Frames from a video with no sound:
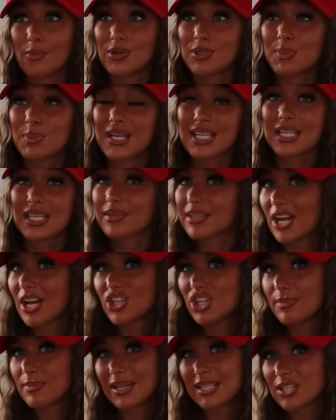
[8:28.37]
was because I was
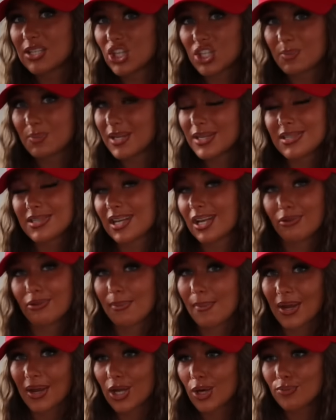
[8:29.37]
actually meant to just be a singer
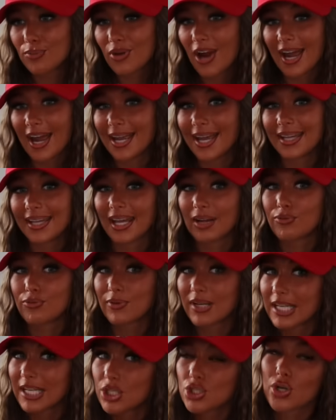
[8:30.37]
in my own right, and I
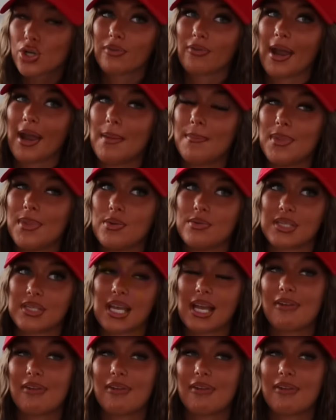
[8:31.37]
really enjoy writing music.